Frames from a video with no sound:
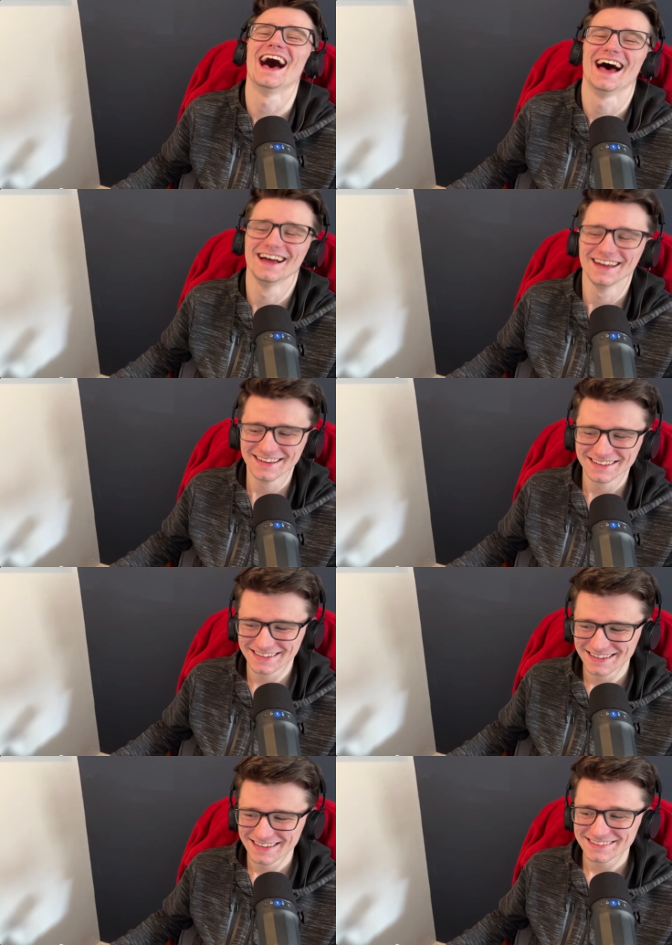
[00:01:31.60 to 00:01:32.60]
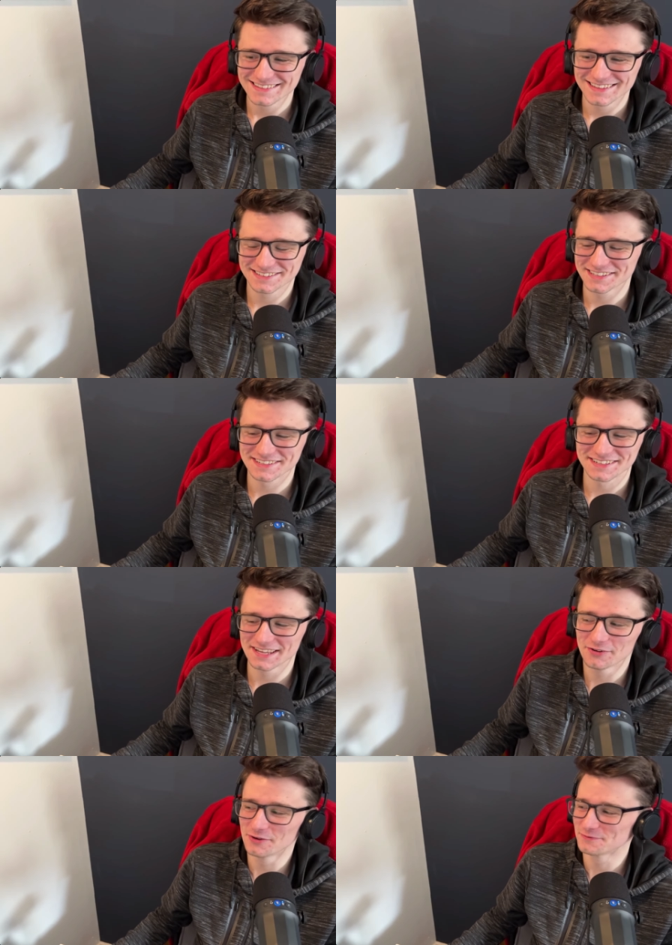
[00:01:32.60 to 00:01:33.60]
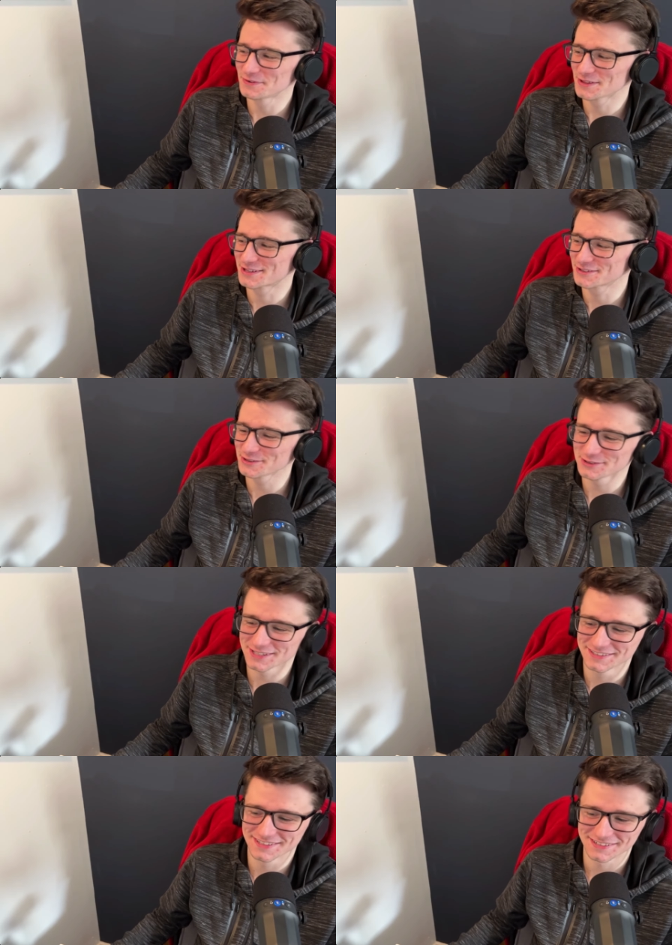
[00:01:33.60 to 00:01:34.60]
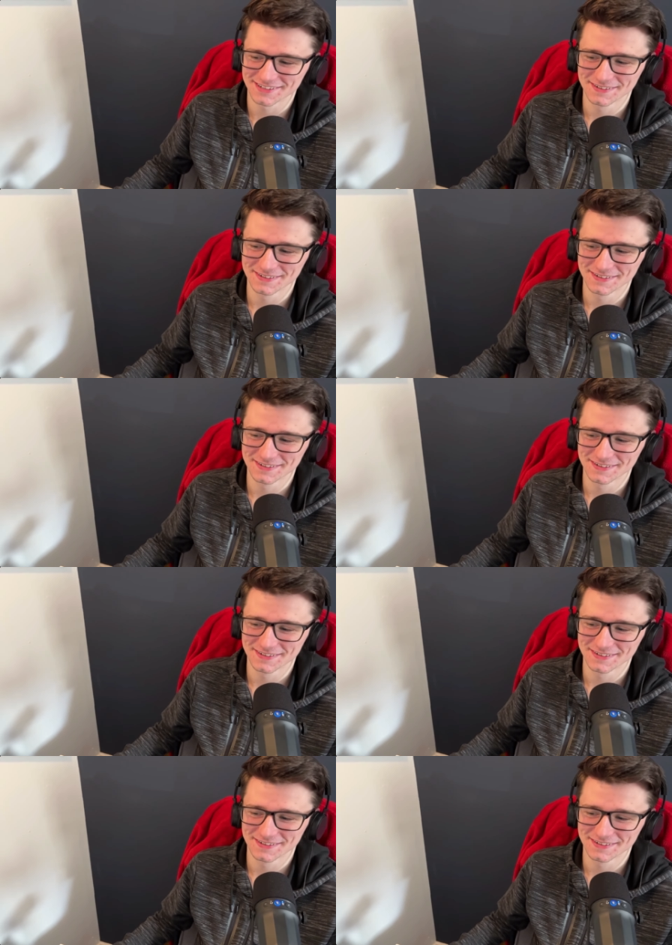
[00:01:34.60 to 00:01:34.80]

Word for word: this isn't even for the students.